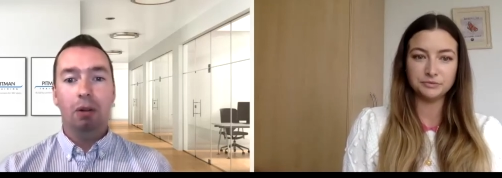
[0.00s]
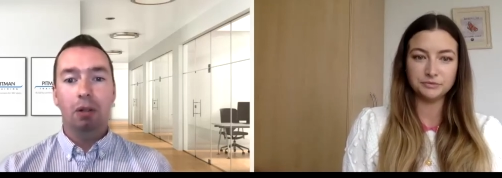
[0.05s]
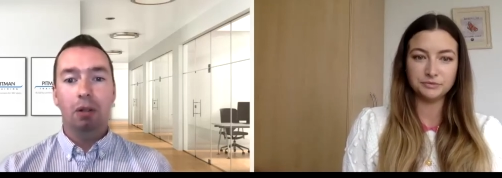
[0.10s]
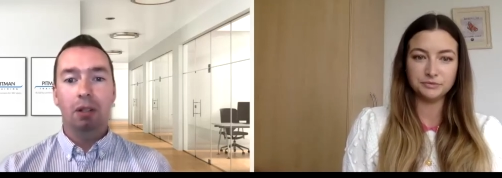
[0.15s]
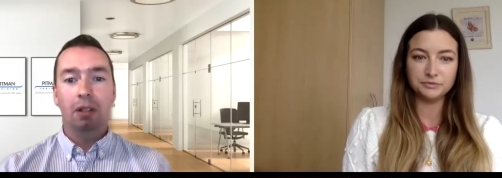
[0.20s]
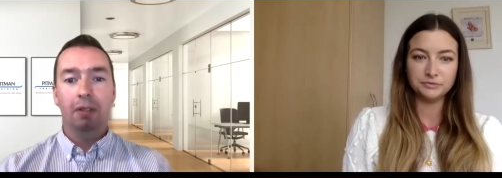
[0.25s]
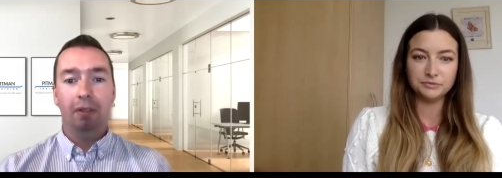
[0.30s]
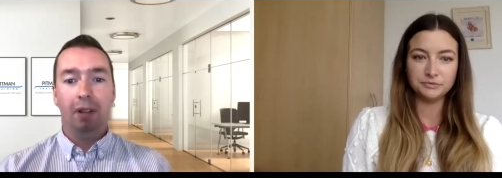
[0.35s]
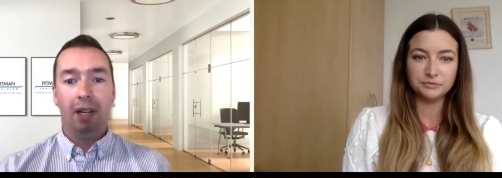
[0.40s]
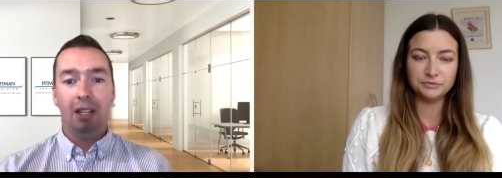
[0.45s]

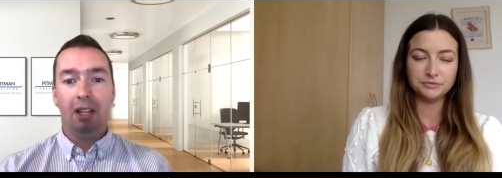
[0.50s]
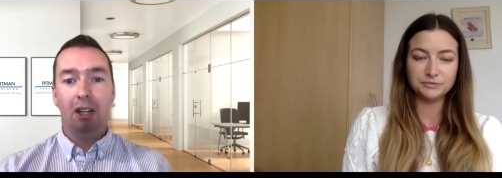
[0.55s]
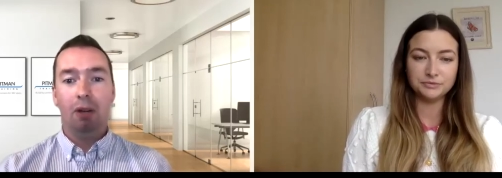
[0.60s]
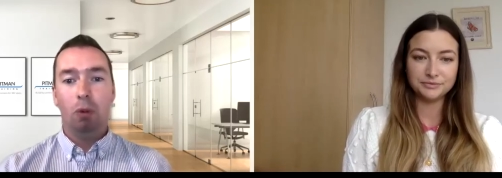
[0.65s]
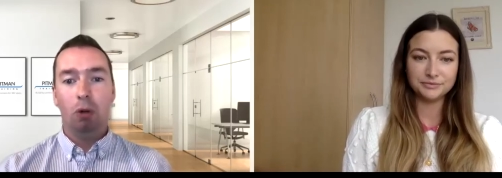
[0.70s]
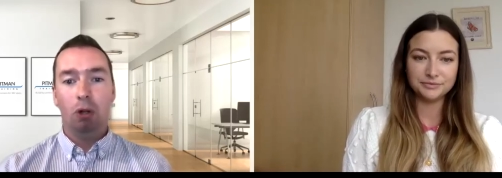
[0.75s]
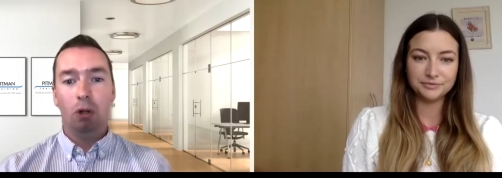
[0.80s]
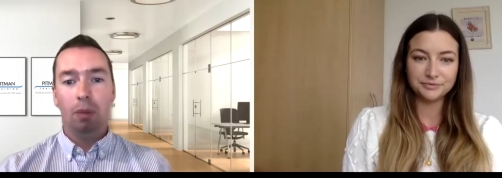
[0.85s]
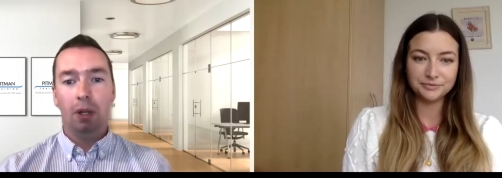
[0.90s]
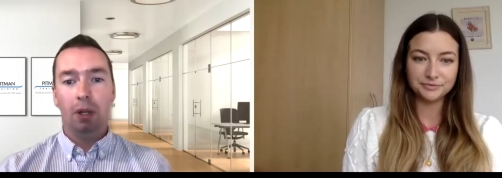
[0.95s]
Speaker 1: and find out
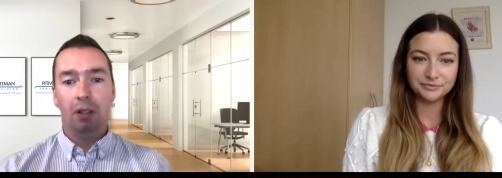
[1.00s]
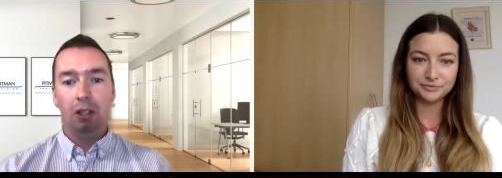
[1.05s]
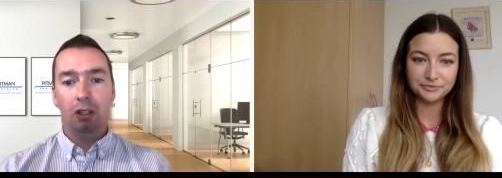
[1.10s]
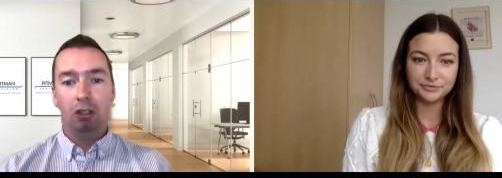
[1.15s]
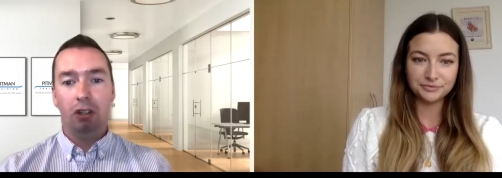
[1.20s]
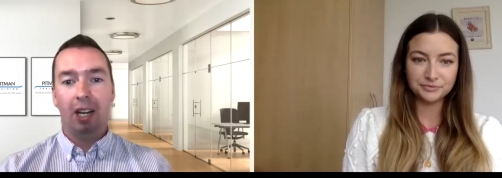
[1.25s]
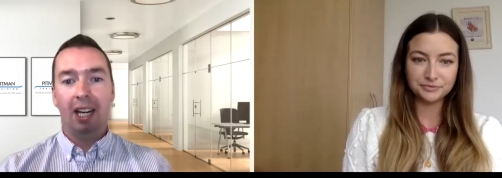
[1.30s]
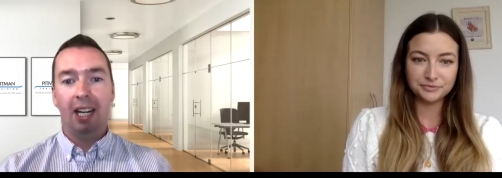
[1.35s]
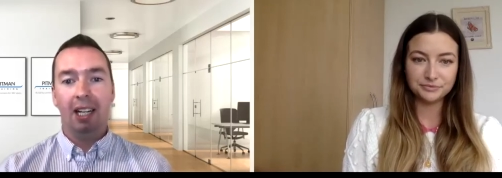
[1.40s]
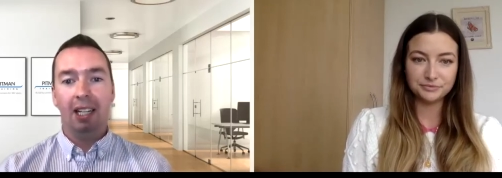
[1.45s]
more about the
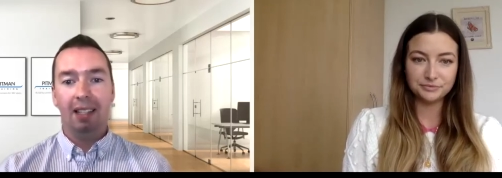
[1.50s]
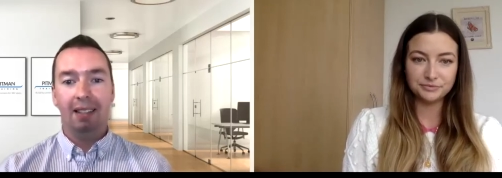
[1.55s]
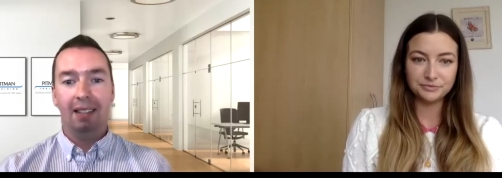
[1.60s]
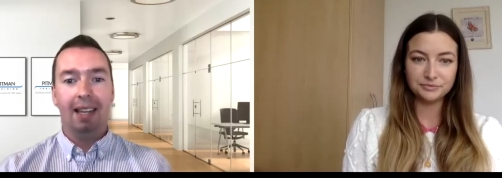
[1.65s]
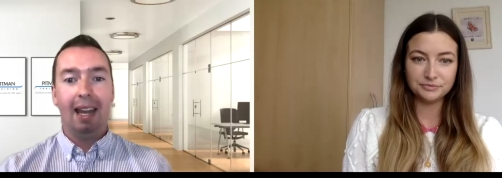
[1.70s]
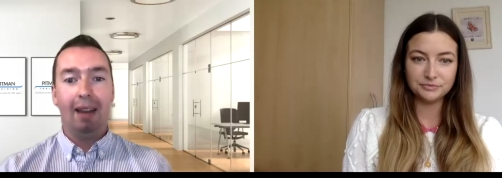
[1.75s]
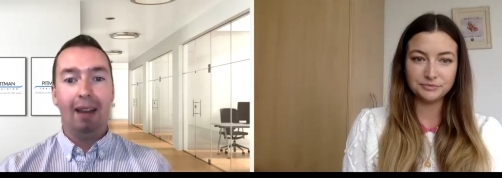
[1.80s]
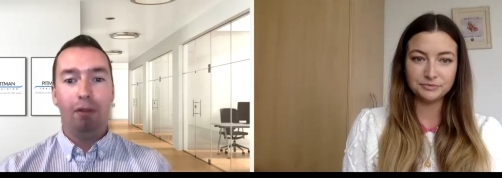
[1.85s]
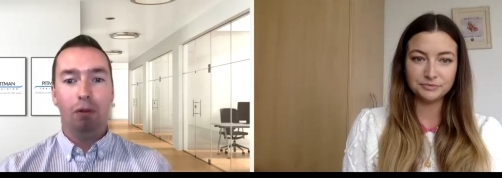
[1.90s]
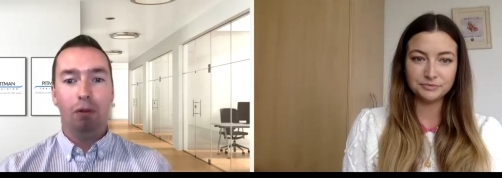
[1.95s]
trial, it's
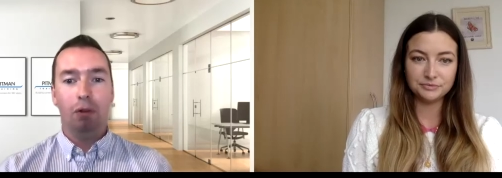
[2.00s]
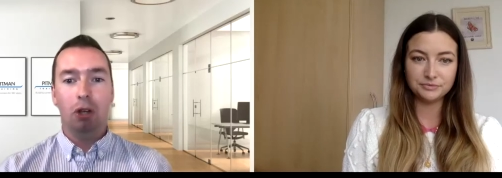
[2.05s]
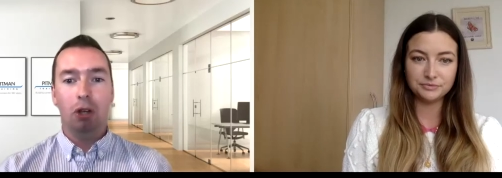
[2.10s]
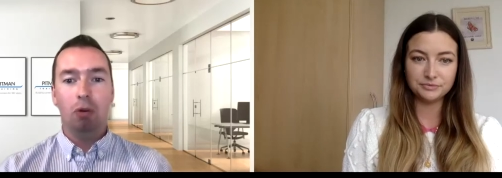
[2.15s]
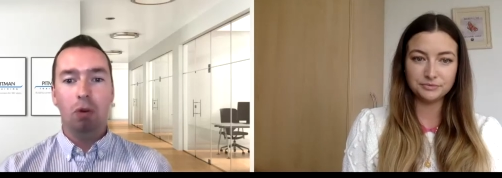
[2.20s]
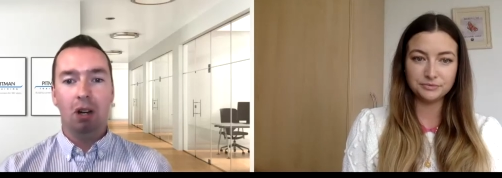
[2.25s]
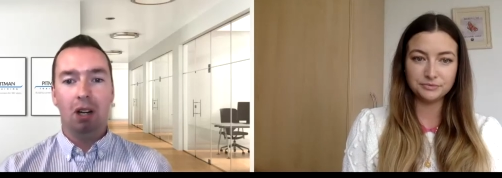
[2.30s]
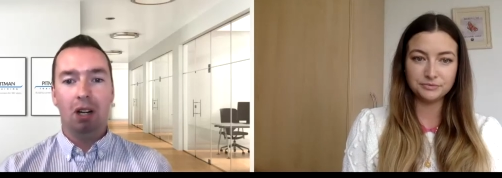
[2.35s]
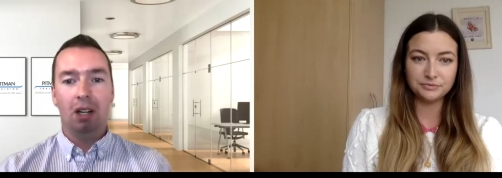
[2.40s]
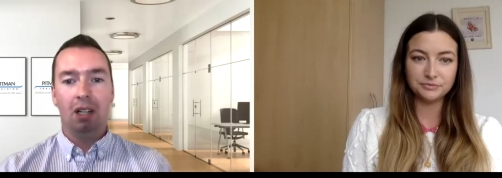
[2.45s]

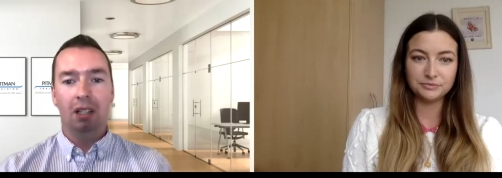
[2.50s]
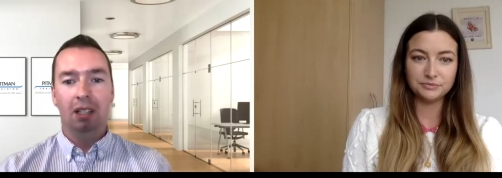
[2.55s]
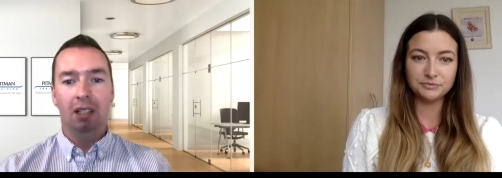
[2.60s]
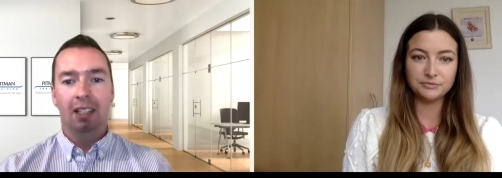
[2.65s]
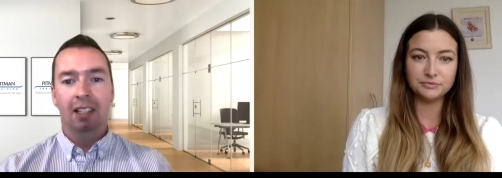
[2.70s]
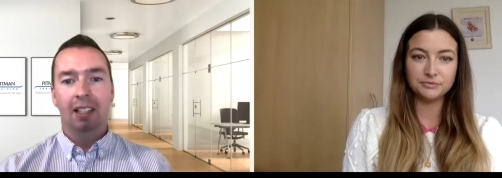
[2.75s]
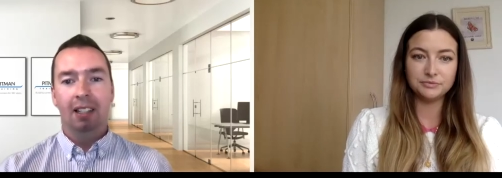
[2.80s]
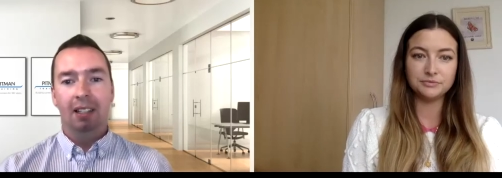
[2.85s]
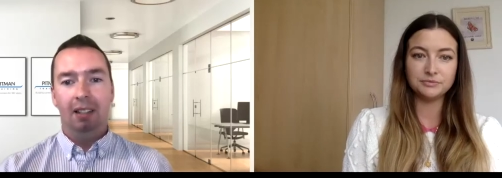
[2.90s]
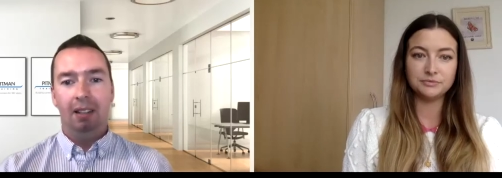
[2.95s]
are
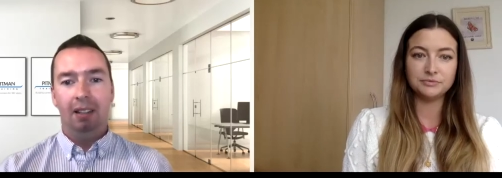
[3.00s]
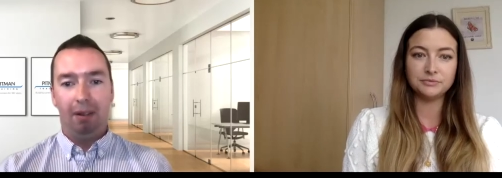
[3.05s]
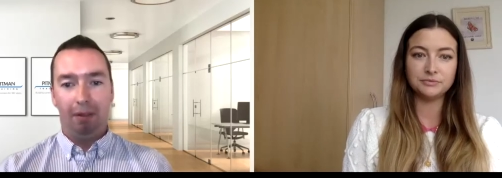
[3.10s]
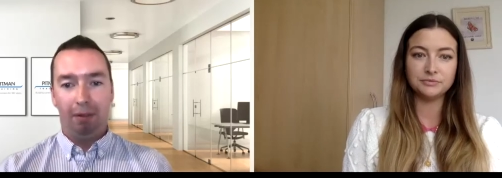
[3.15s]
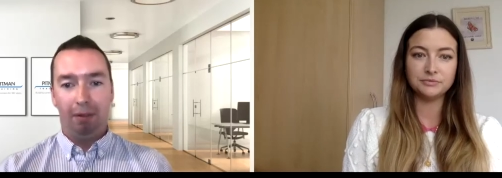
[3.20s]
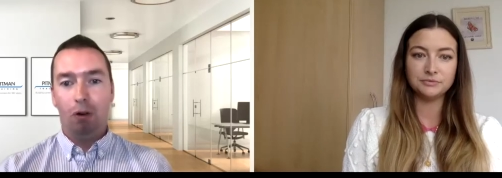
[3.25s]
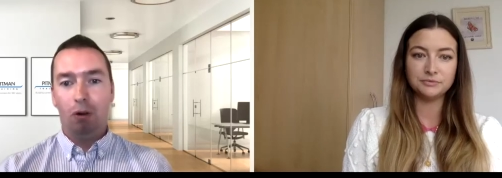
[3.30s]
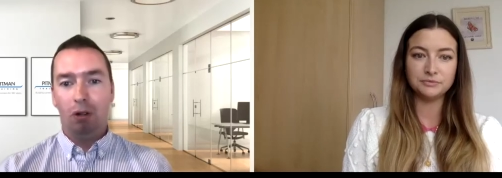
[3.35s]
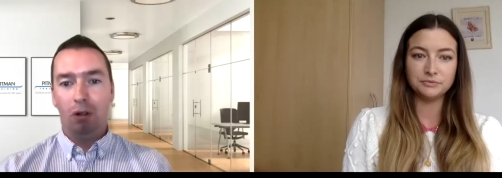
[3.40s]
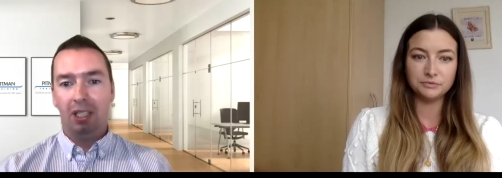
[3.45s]
the
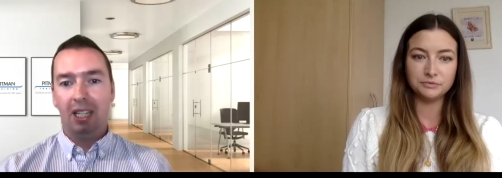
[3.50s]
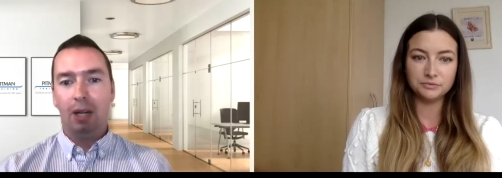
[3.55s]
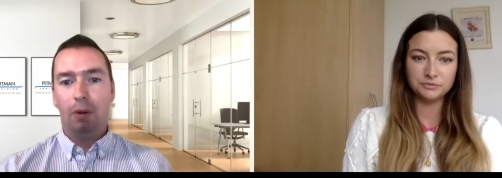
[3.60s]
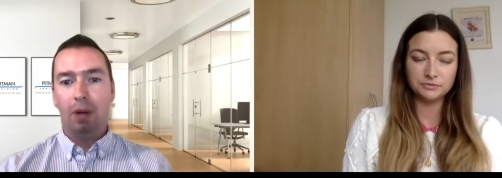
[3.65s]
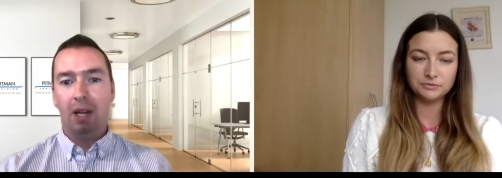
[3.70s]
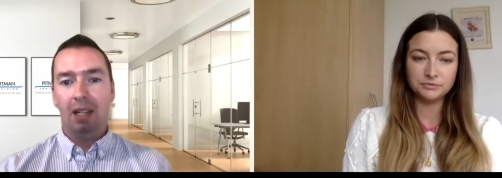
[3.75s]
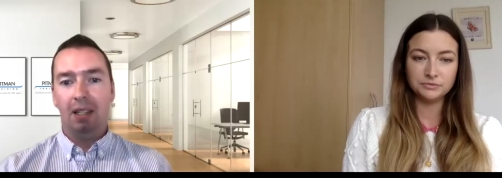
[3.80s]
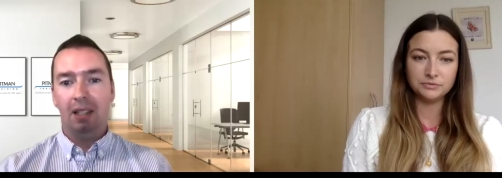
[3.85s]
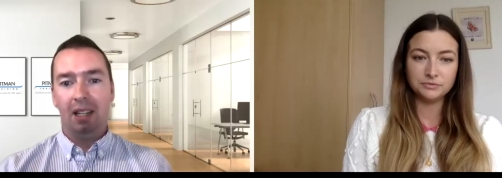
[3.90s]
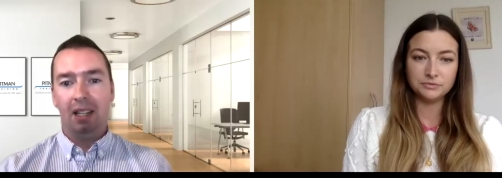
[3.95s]
four day
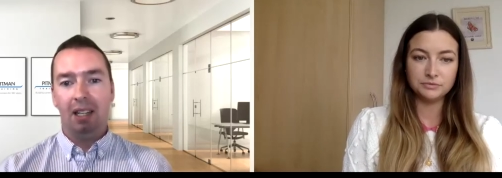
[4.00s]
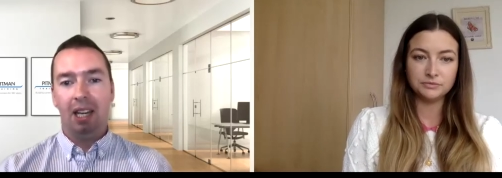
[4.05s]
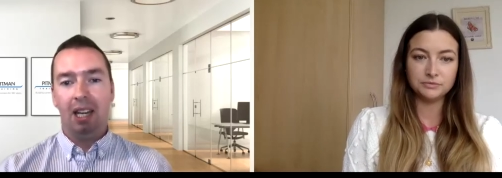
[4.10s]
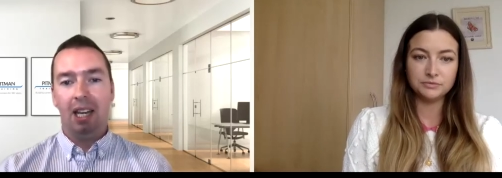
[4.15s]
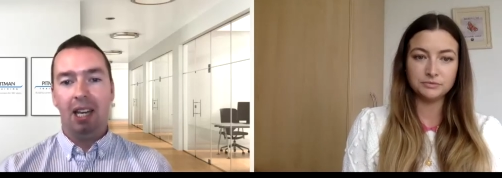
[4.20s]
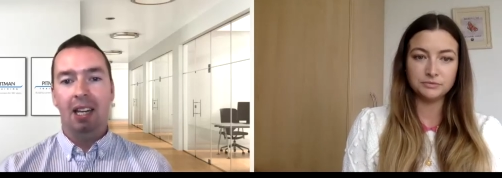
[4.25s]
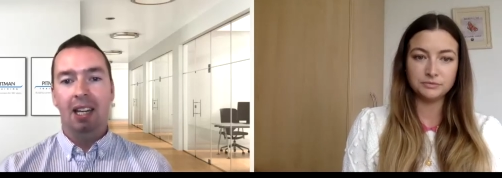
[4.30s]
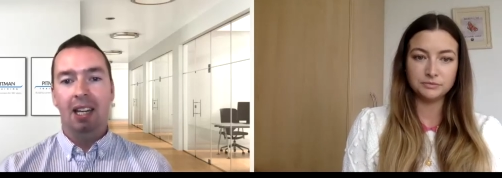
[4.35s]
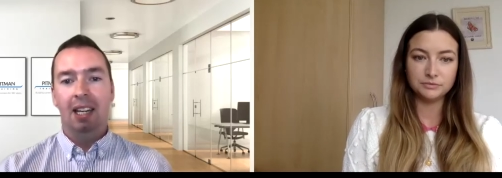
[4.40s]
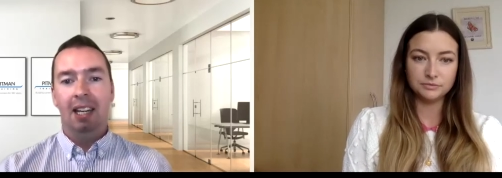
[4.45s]

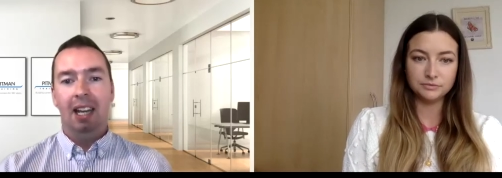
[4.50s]
week.ie.